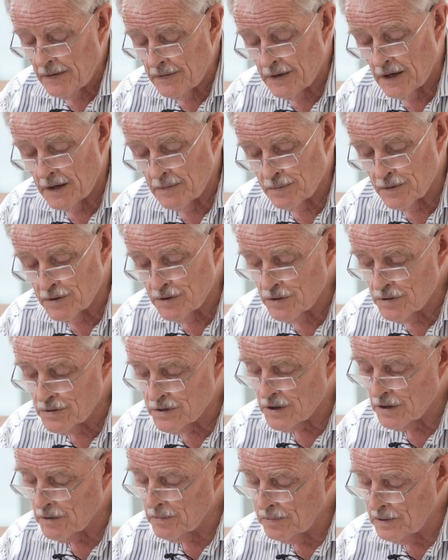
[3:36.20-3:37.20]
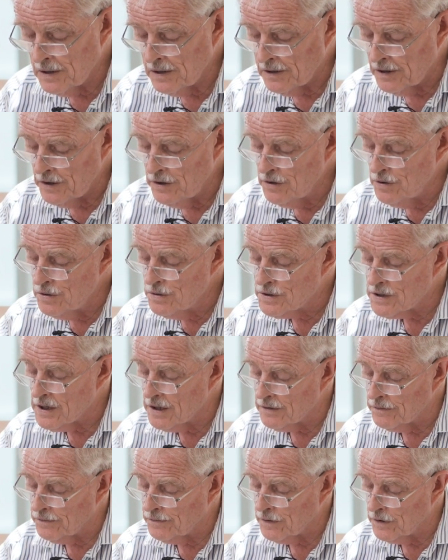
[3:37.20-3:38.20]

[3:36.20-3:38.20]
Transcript: They produced a completely new set of